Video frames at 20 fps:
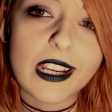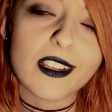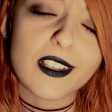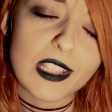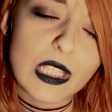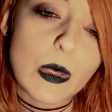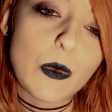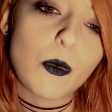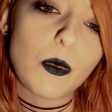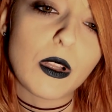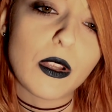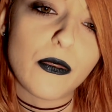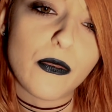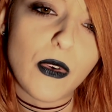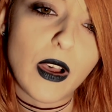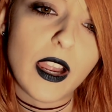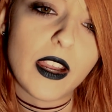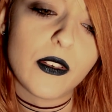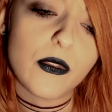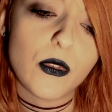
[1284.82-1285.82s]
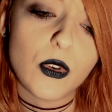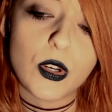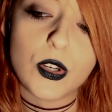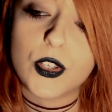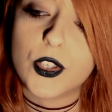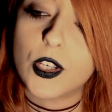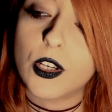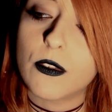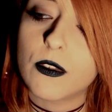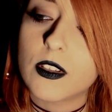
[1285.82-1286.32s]
a simplified
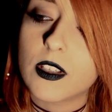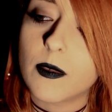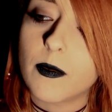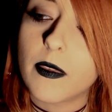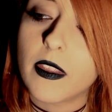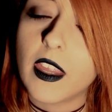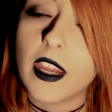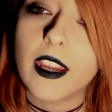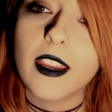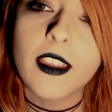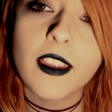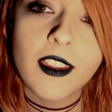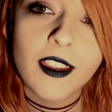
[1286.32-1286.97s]
version of something.